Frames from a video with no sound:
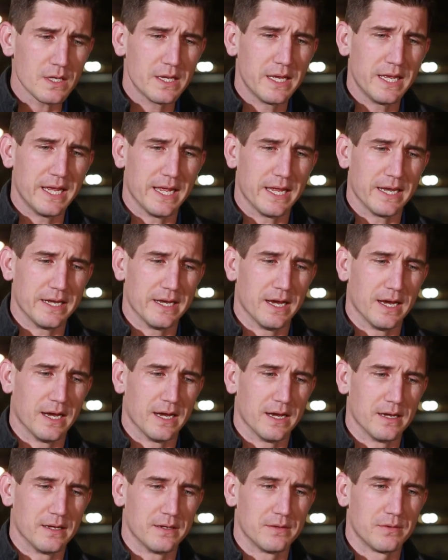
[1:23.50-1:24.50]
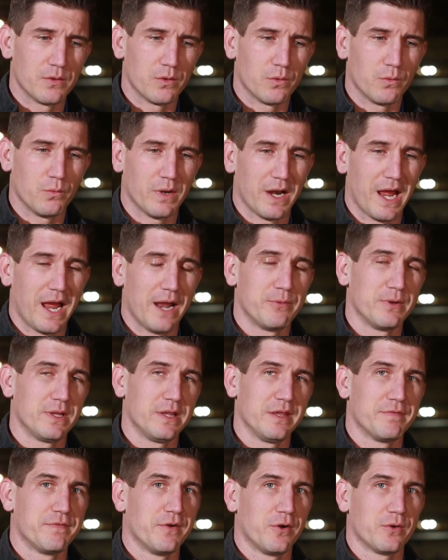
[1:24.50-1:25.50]
And what I
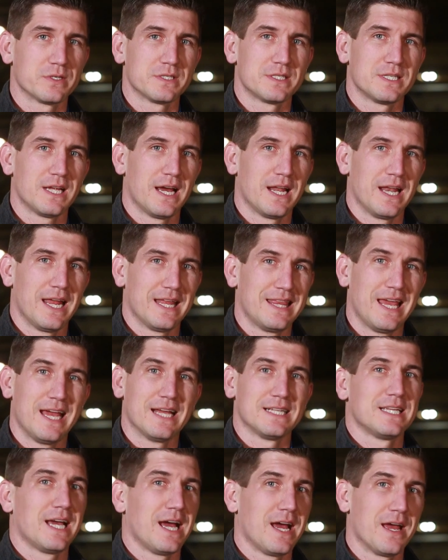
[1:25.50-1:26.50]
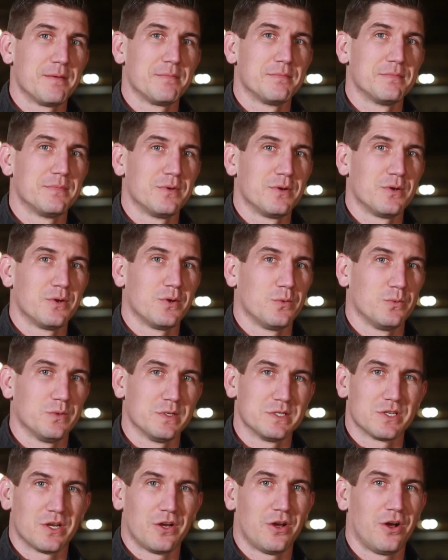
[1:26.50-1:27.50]
really focused on at that time
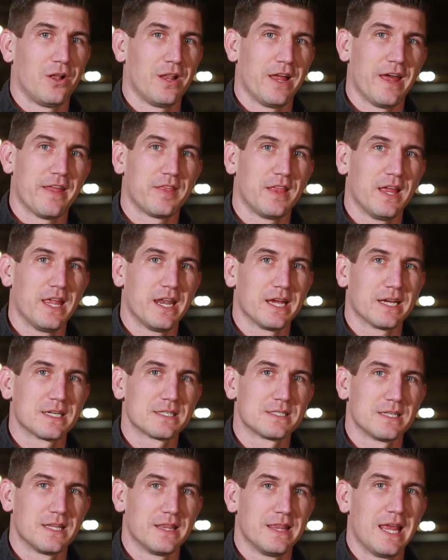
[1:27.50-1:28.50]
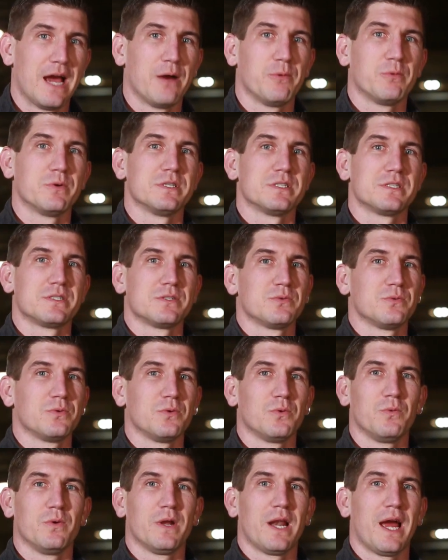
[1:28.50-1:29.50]
was all athletics. That was
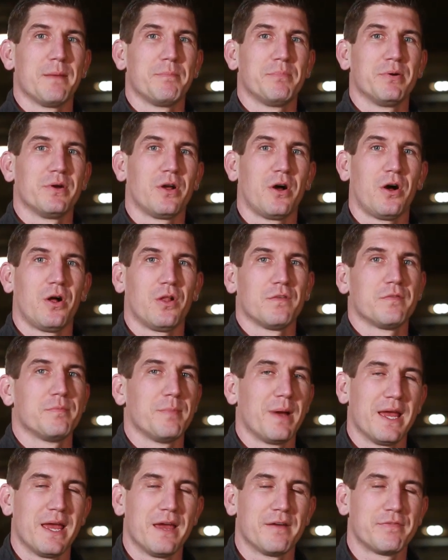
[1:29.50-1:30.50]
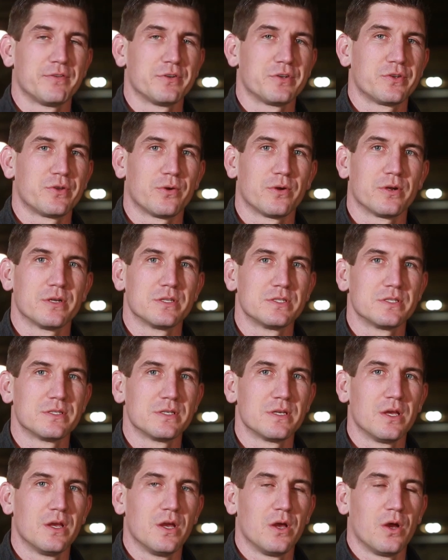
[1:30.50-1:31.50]
what I put all of my effort towards,
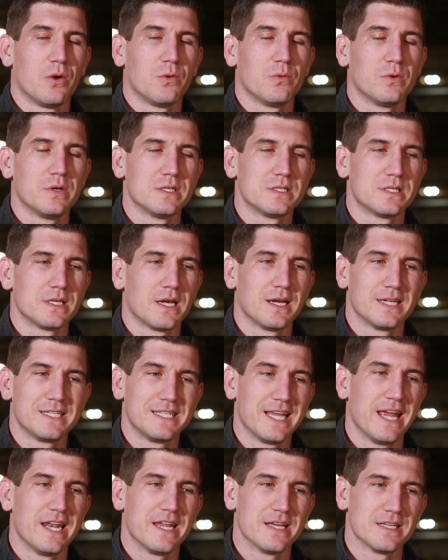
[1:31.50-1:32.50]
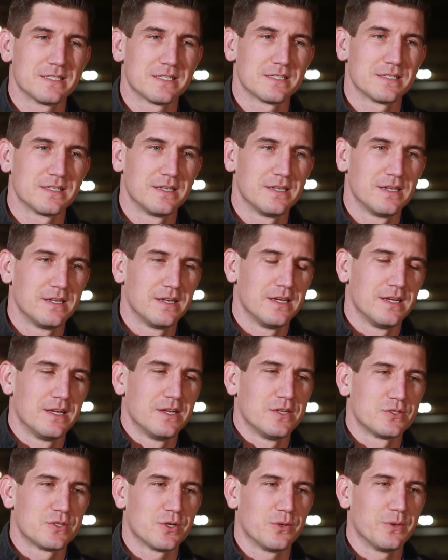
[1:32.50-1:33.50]
was tennis.
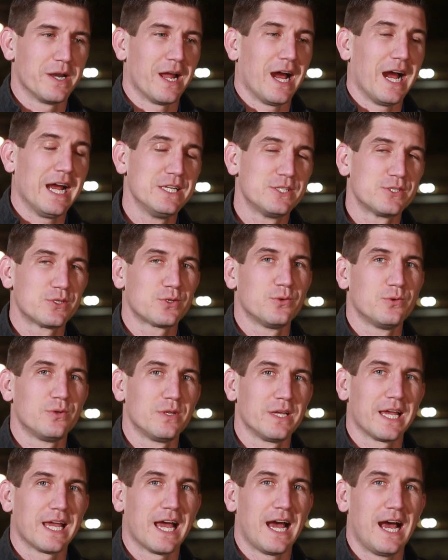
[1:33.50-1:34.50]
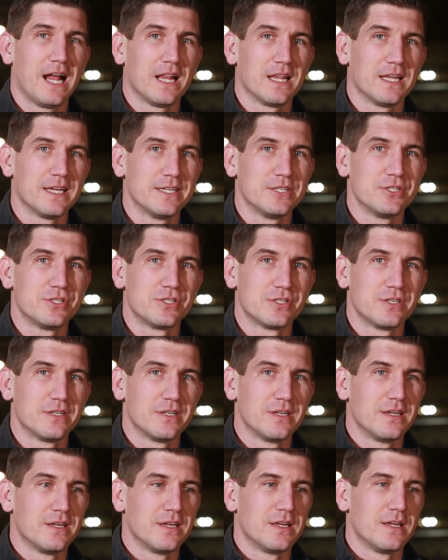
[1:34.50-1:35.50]
So in high school and college,
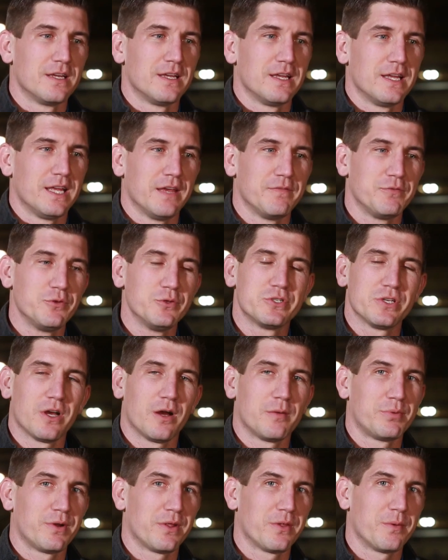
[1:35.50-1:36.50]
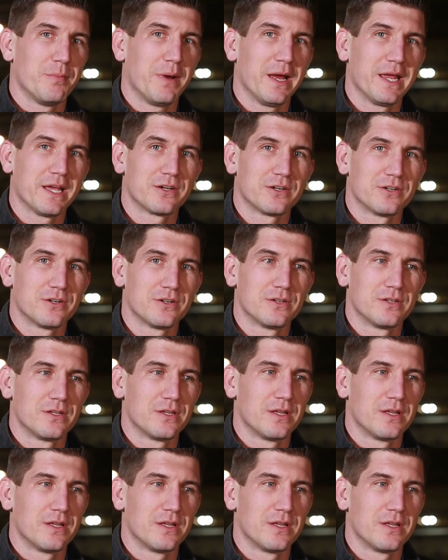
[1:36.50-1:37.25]
if you saw Brother Michael,